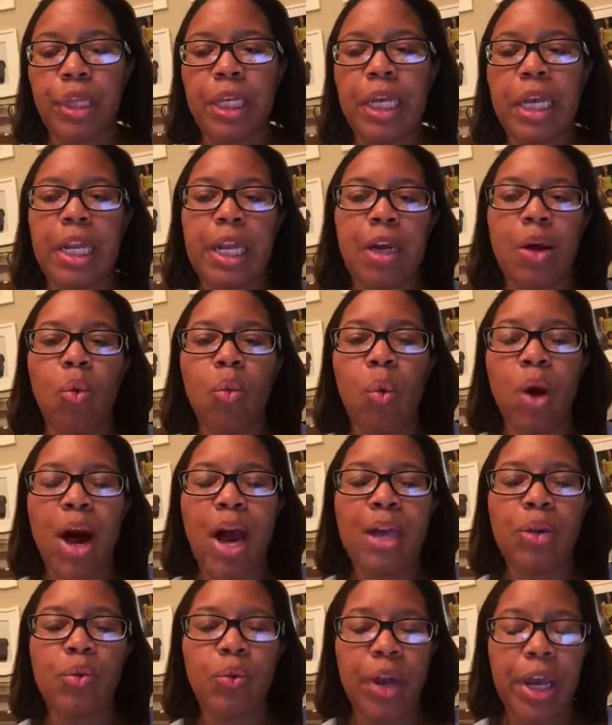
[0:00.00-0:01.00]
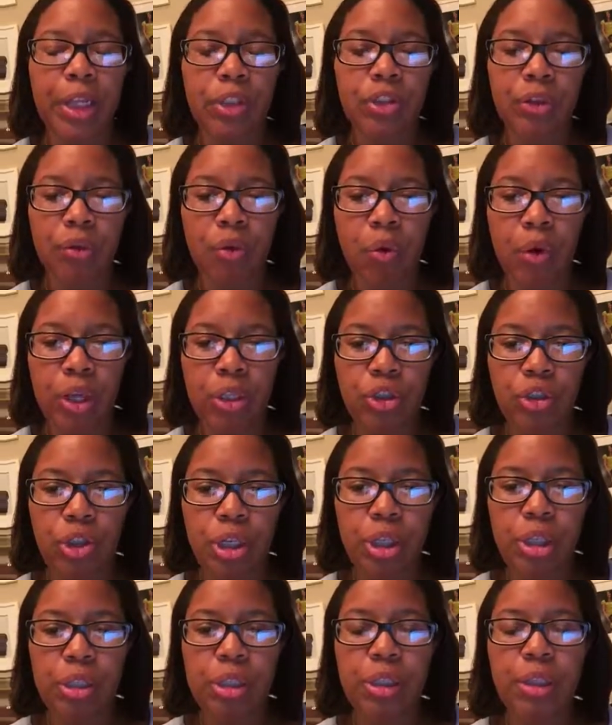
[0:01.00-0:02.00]
getting a wide range of
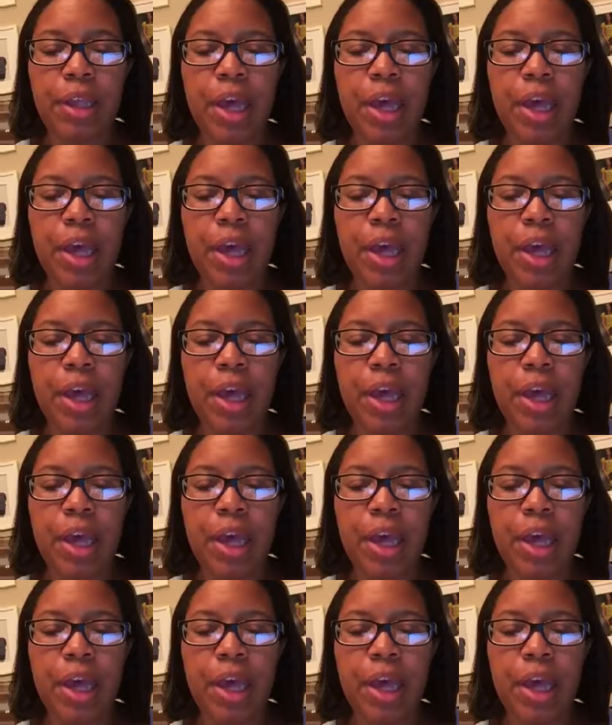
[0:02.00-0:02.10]
questions,